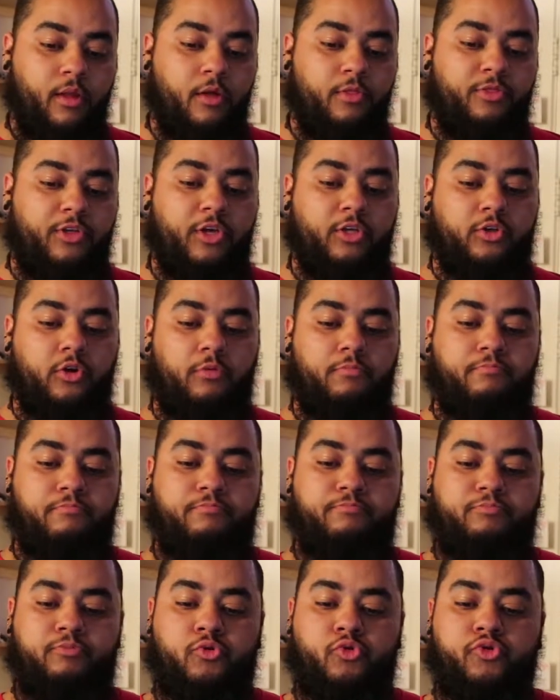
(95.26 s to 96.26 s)
these are
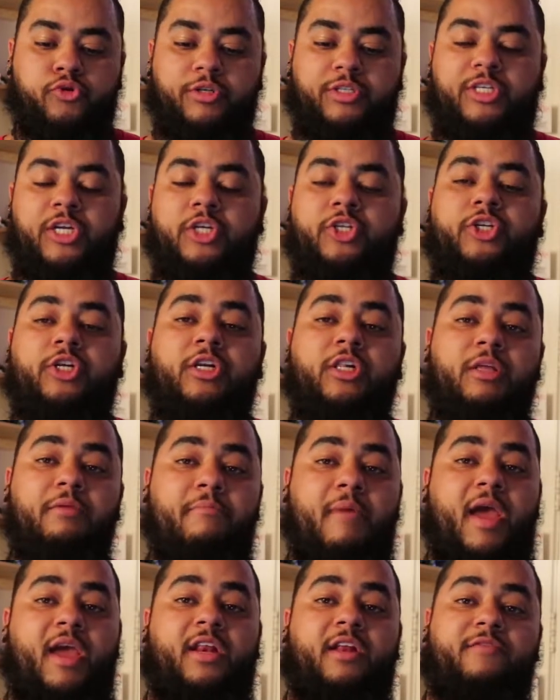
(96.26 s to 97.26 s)
traditionally
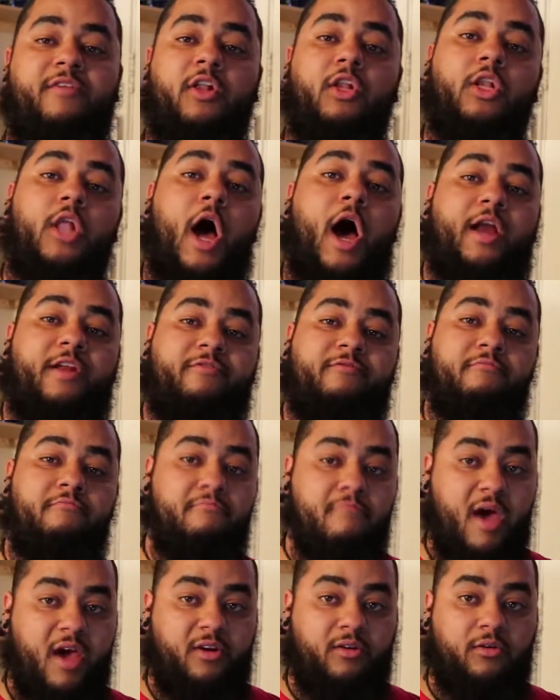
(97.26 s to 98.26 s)
made of a lot of
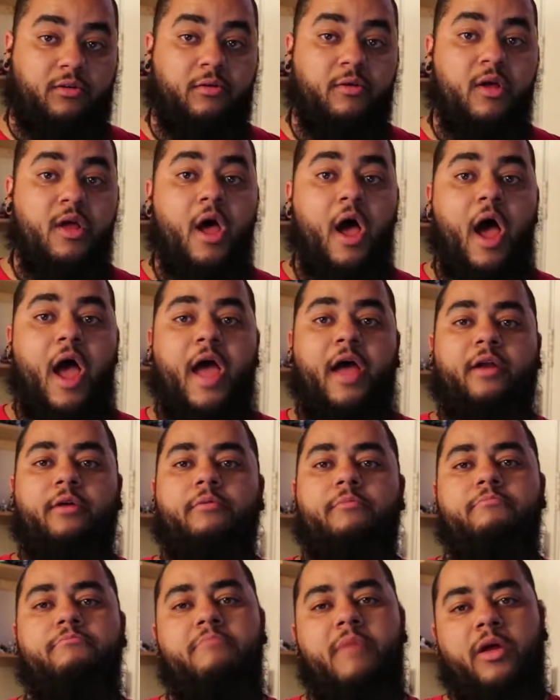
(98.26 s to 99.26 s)
metal,
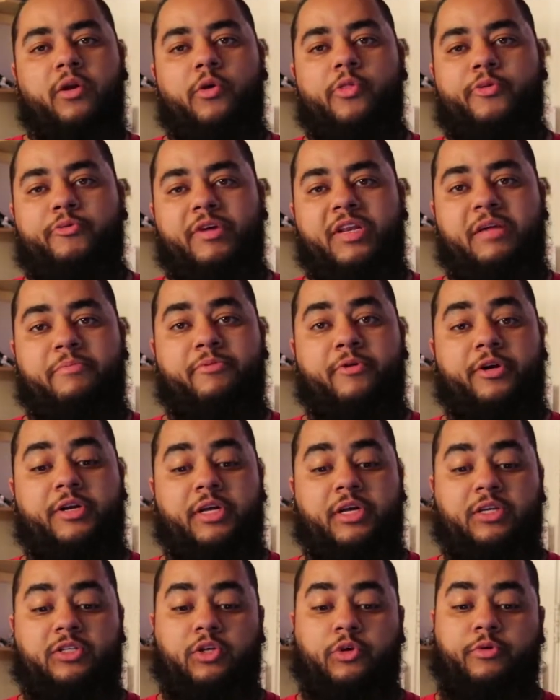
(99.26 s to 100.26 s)
and metal 3D
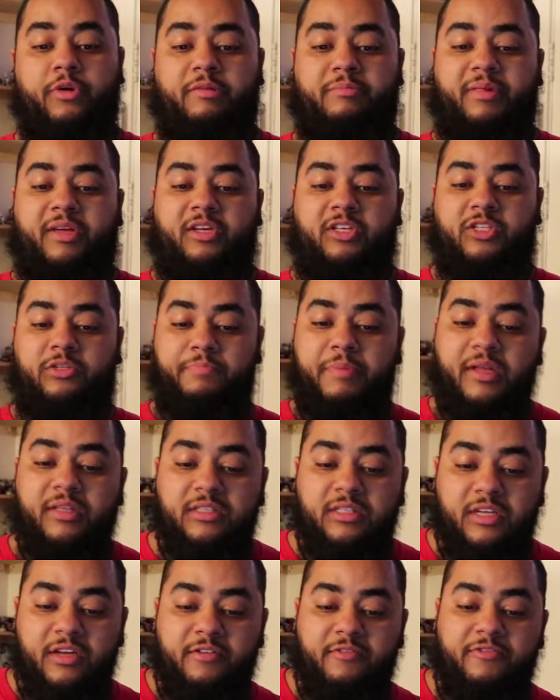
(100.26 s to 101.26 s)
printing is incredibly
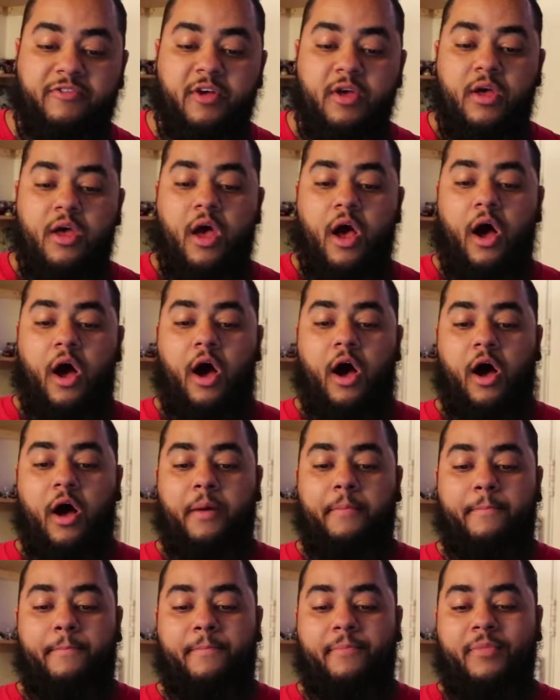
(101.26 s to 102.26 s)
expensive,
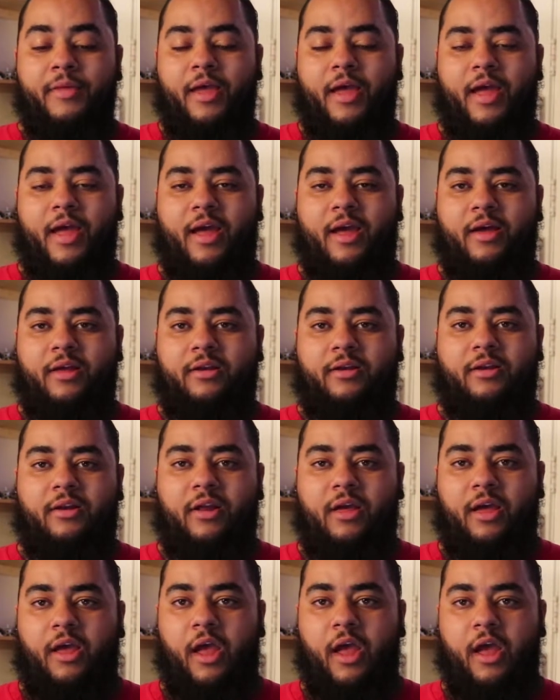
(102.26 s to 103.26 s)

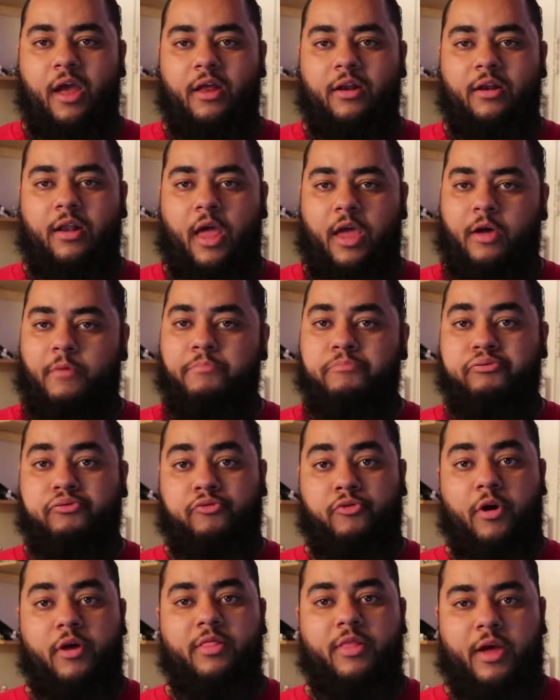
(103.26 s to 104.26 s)
and like
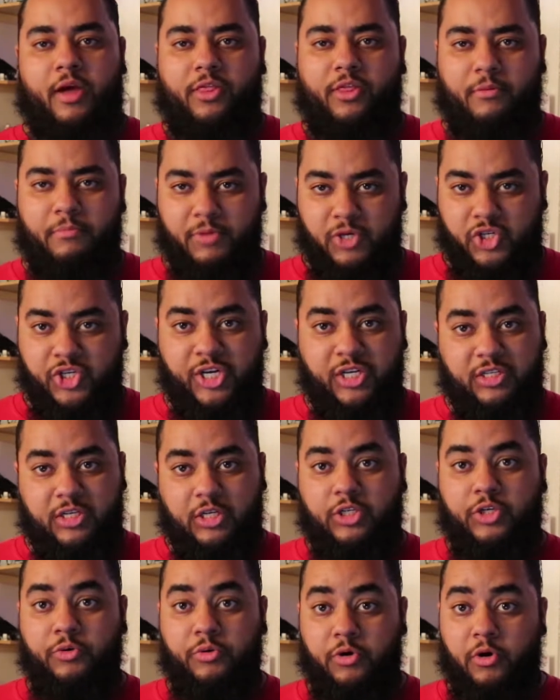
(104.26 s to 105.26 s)
the machines
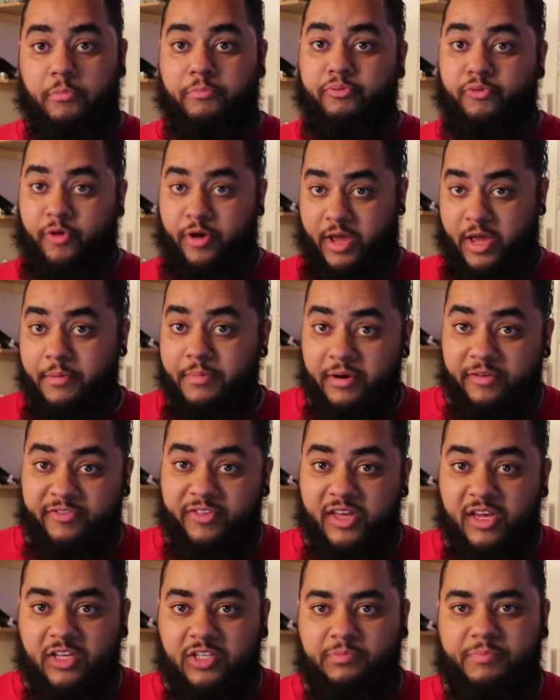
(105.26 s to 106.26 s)
that do it are
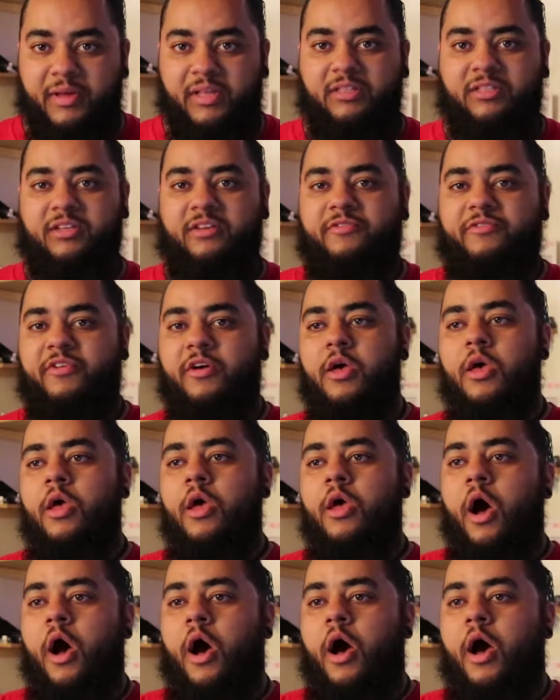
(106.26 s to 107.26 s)
prohibitively expensive,
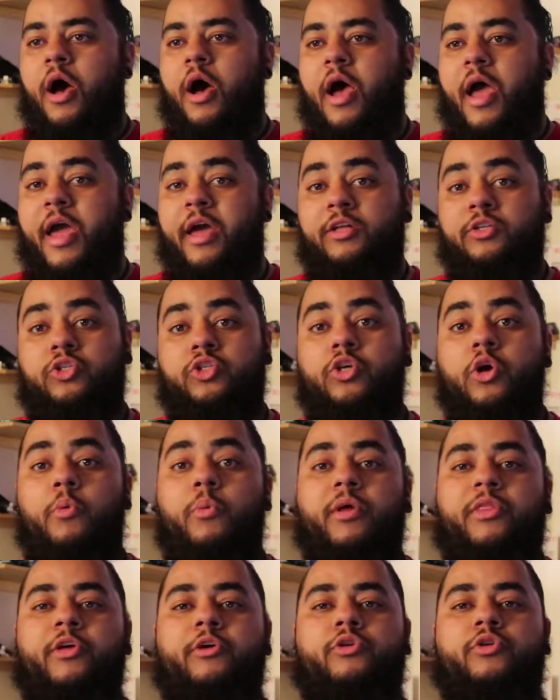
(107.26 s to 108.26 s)
and so
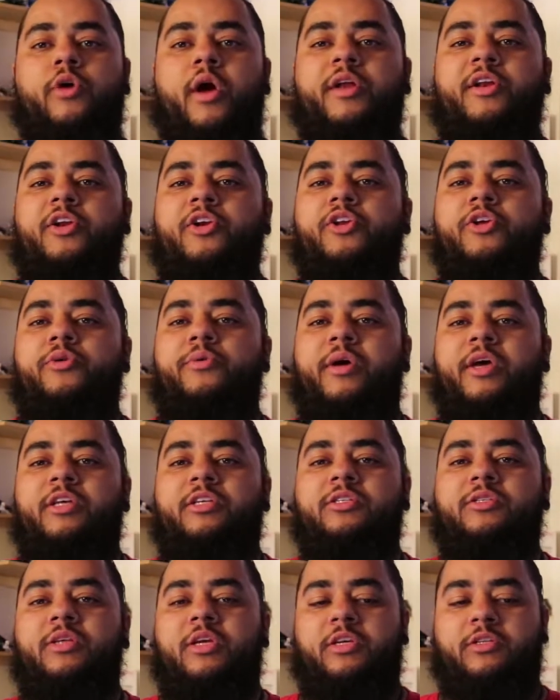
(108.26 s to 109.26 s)
what they're trying to do
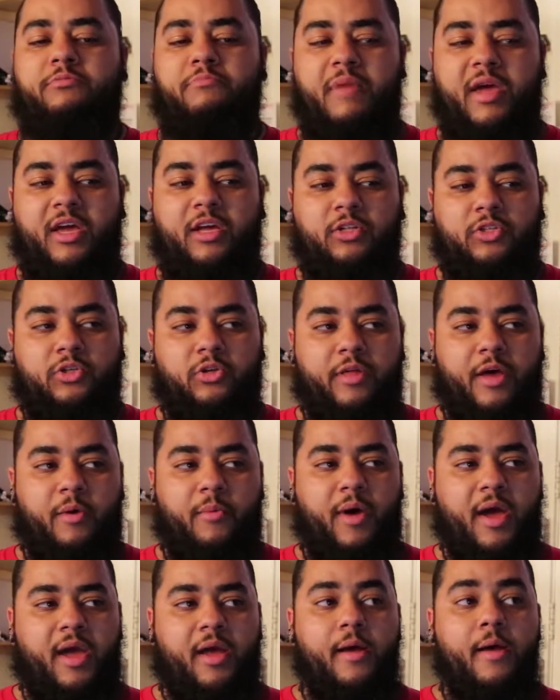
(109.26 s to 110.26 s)
is make it so
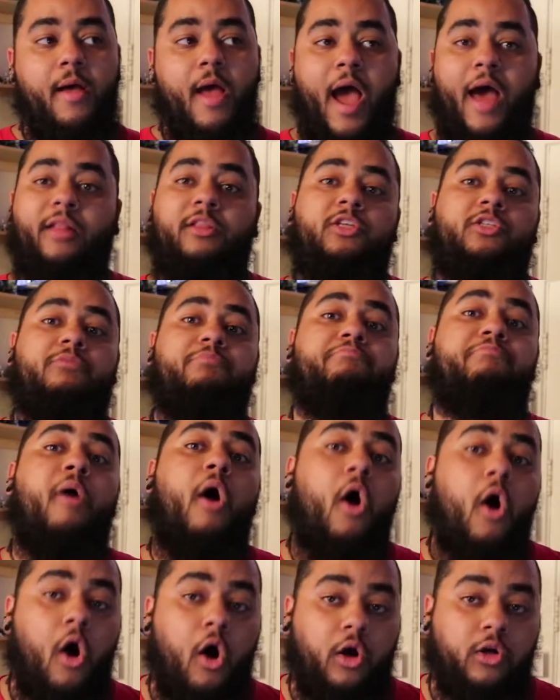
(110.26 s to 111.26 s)
that way at least
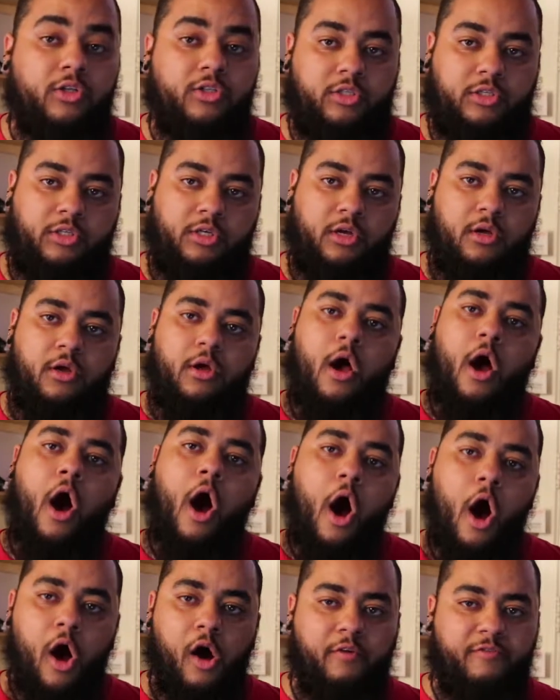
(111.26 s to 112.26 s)
parts
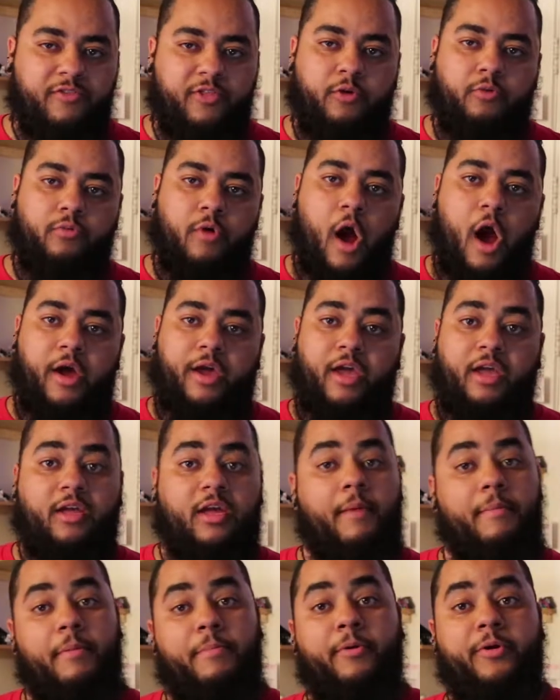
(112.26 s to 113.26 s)
of the
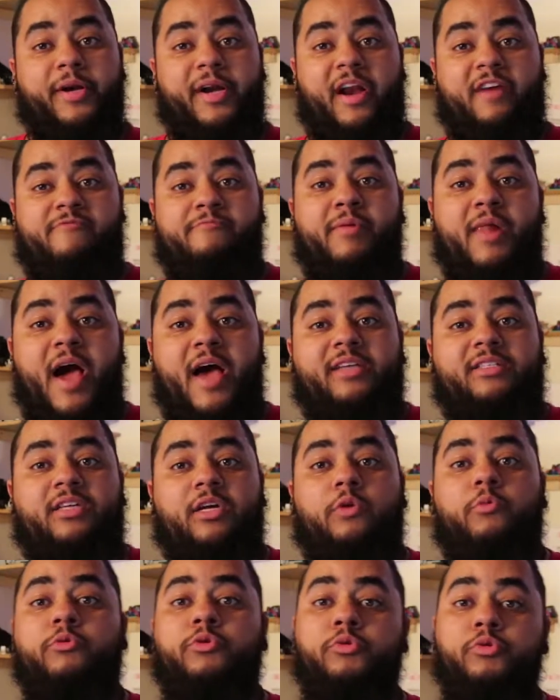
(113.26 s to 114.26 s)
rocket can be printed out of
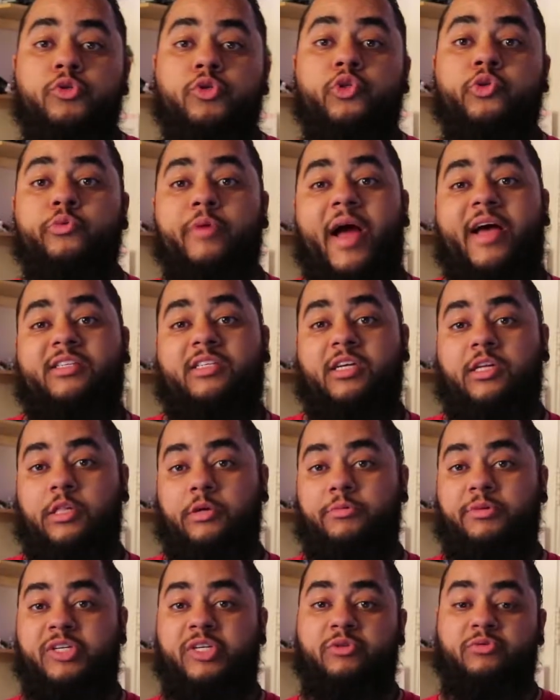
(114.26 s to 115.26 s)
plastic, which would
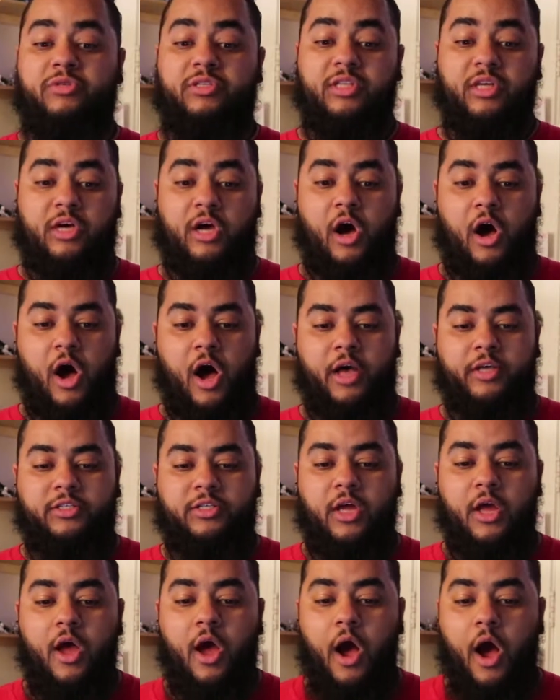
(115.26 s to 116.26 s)
drastically reduce the cost.